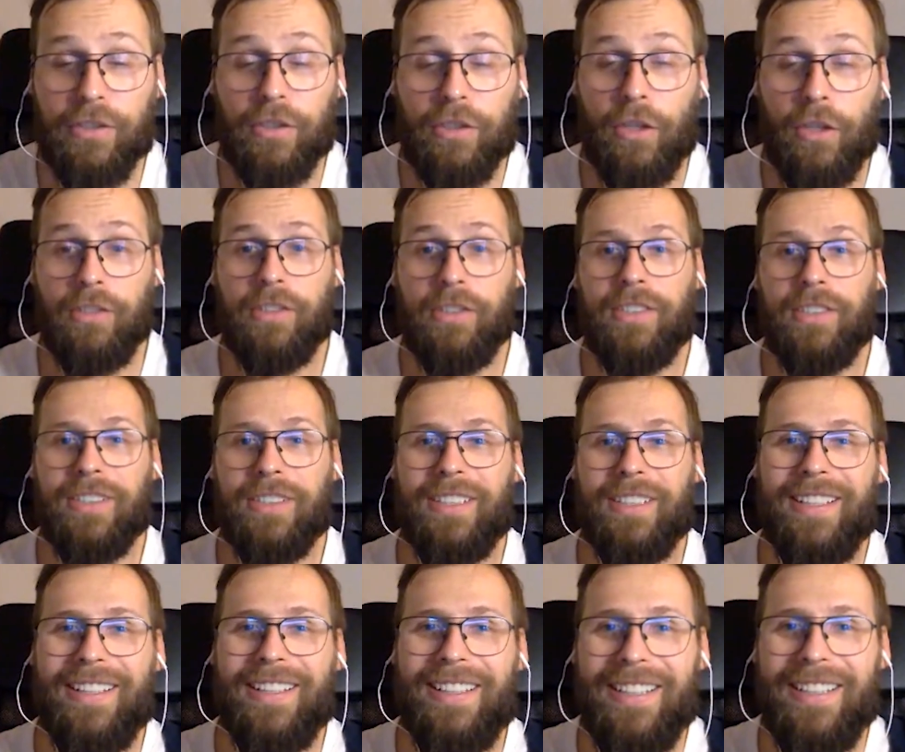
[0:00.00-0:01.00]
Like
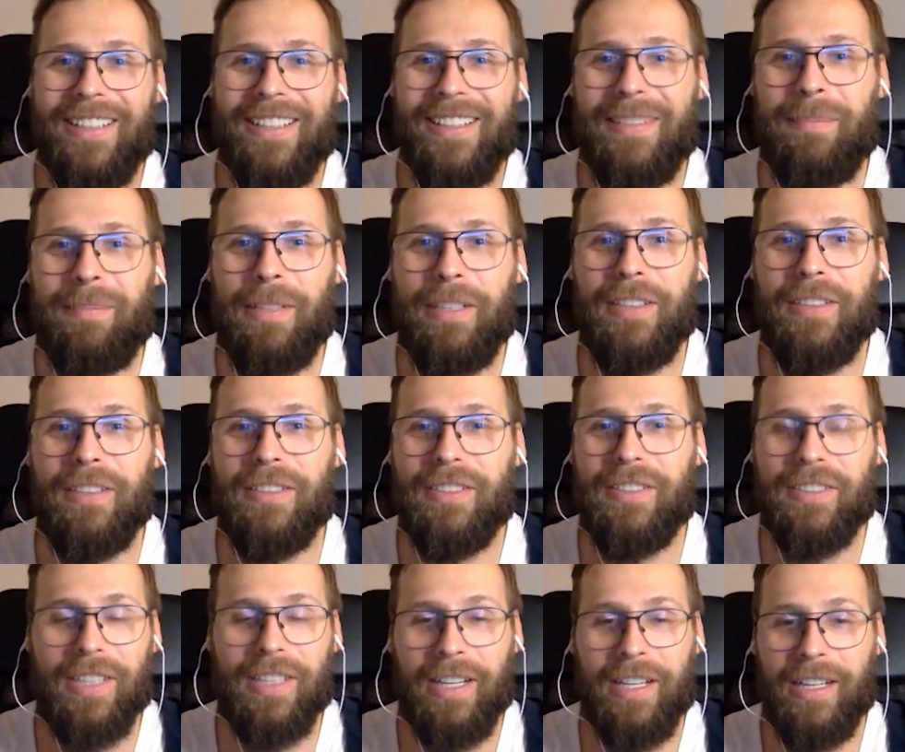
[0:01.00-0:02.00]
fingers crossed,
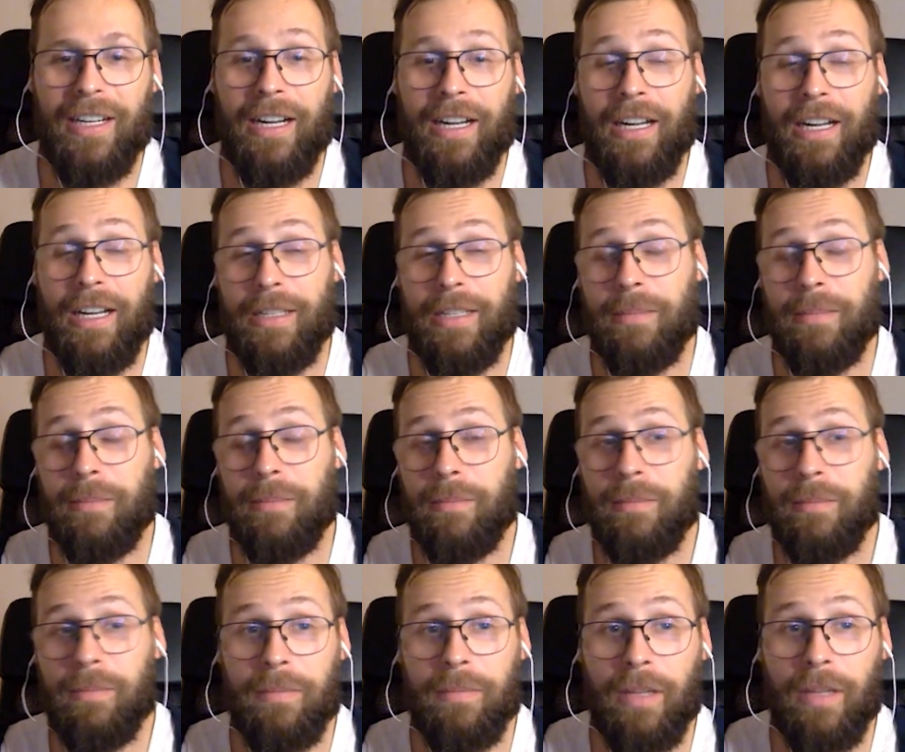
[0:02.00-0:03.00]
because
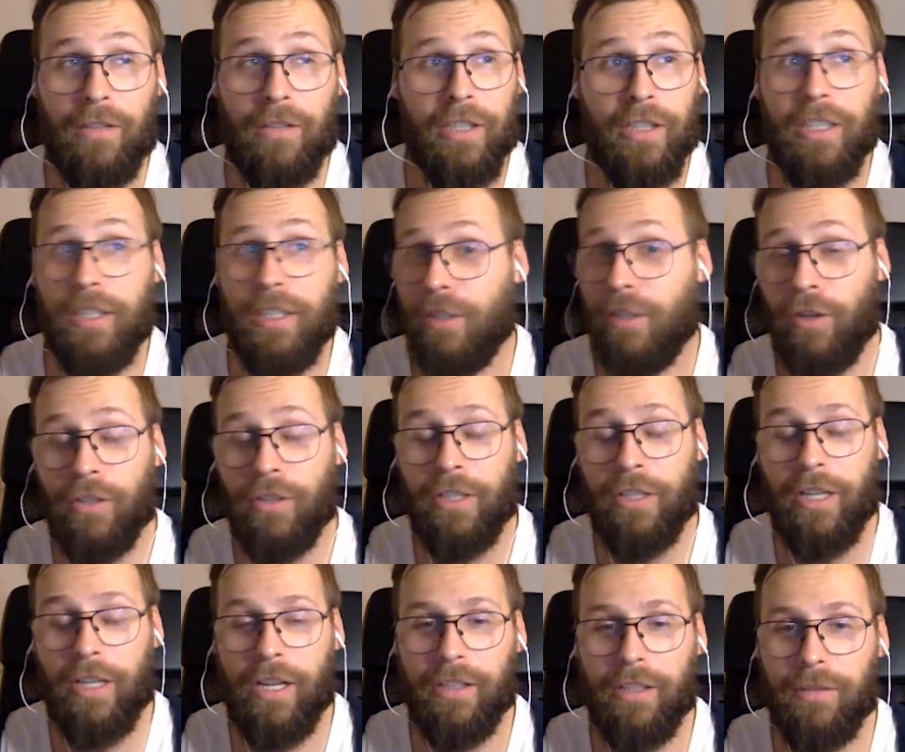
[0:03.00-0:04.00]

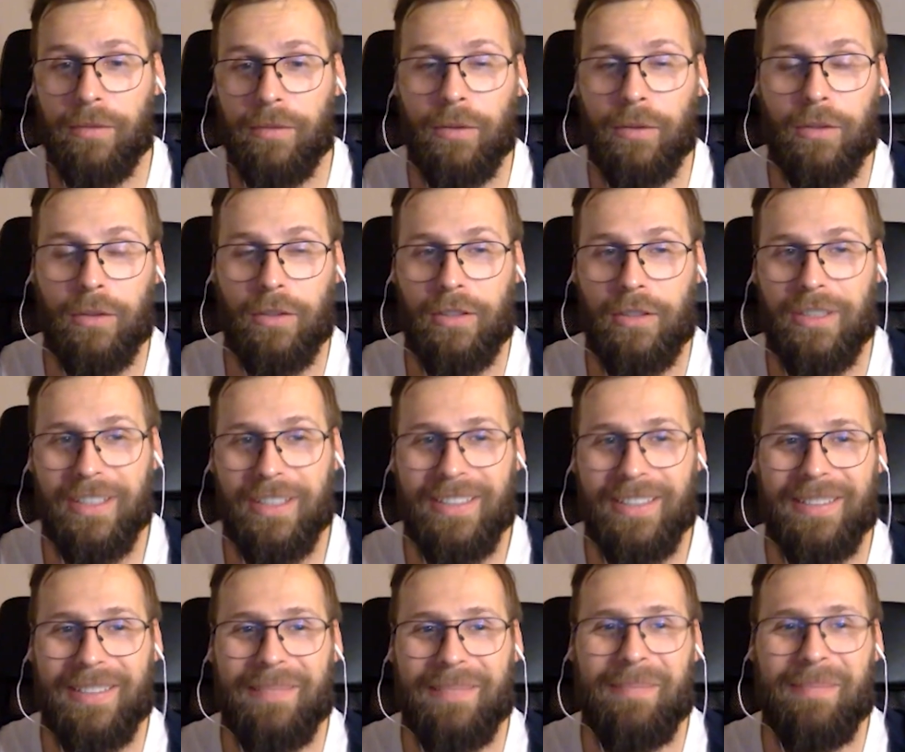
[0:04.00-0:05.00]
I'm really
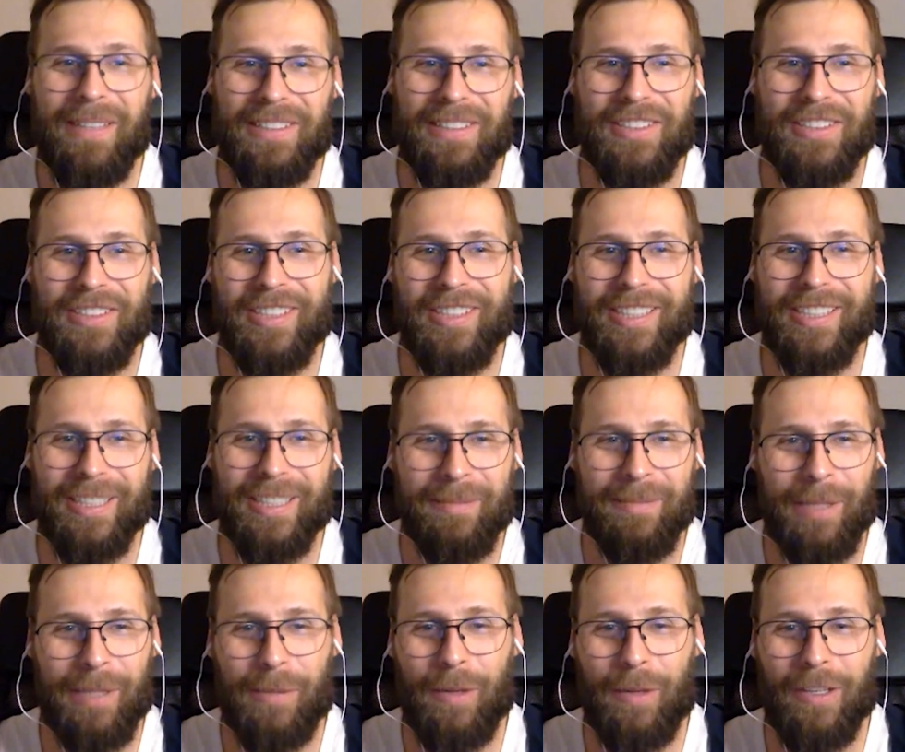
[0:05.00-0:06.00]
longing for
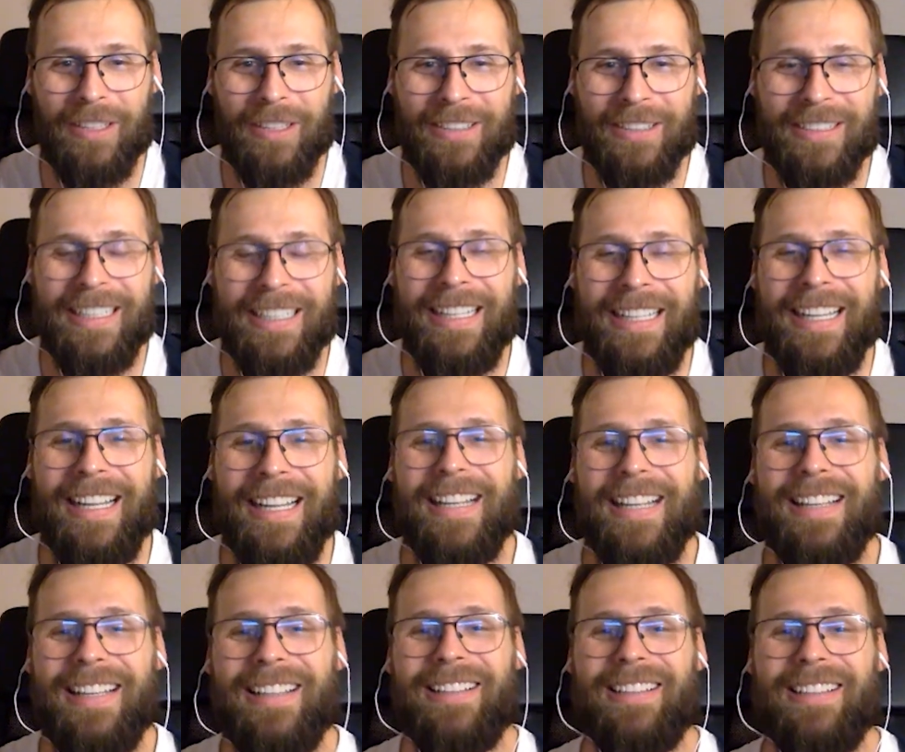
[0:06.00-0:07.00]
messaging in my
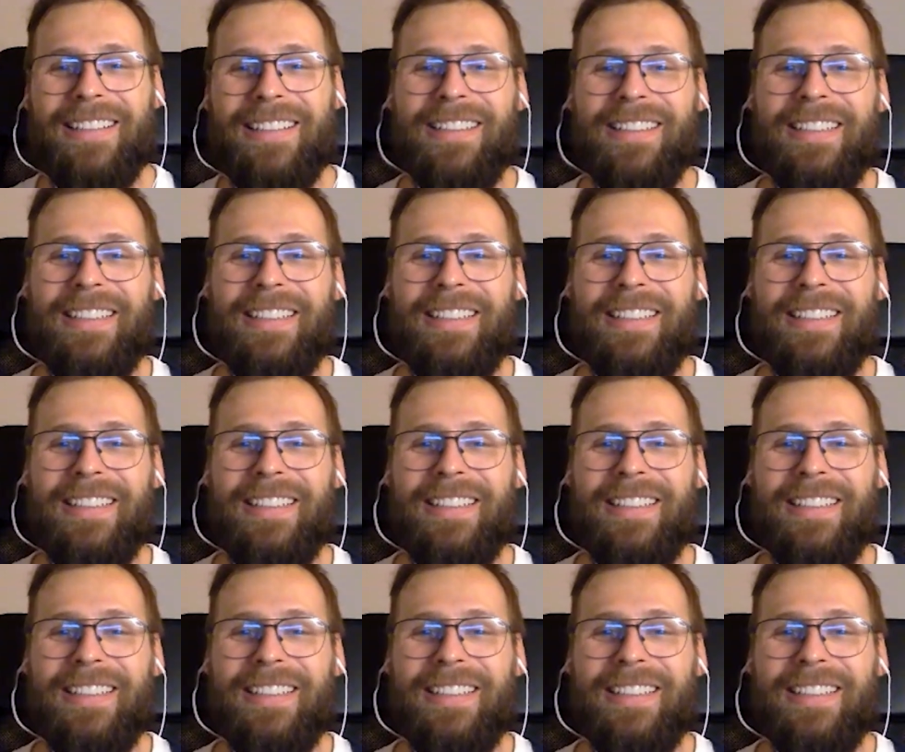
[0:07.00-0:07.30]
wallet.